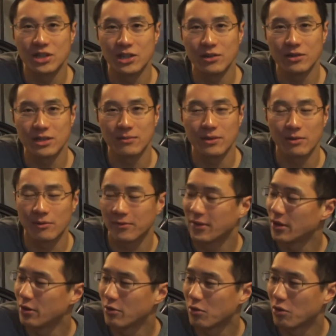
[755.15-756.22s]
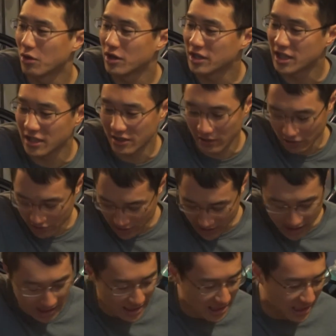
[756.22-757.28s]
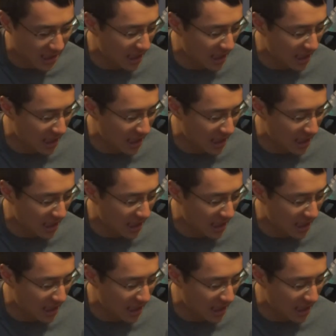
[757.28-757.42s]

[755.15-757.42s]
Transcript: to some of the video recording technology. And